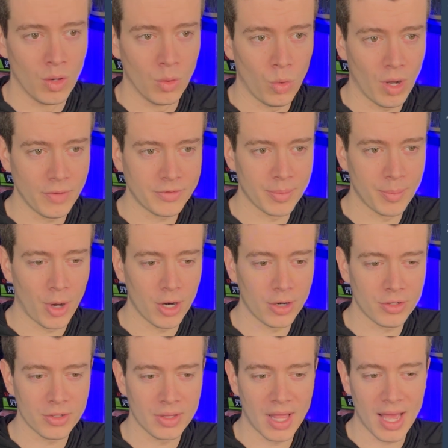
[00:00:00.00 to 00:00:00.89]
We'll have to
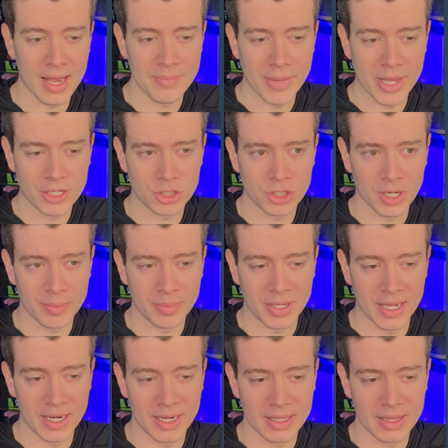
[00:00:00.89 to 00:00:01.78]
monitor that and make sure I'm
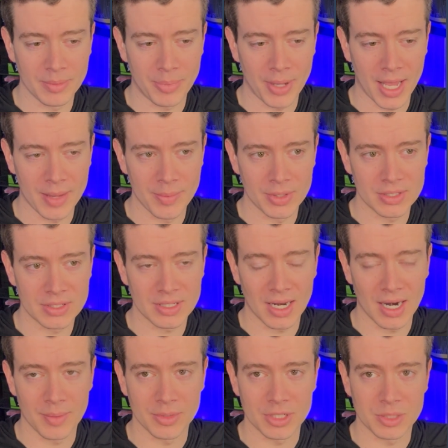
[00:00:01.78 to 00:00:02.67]
getting the payments
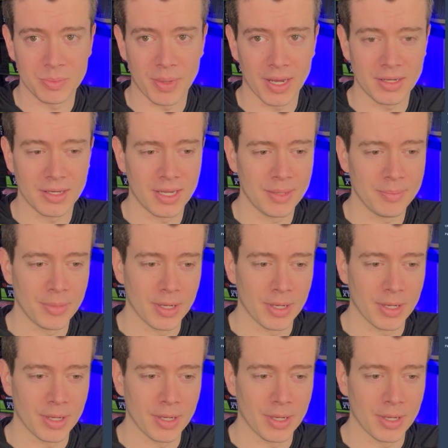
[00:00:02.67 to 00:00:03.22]
that I'm expecting,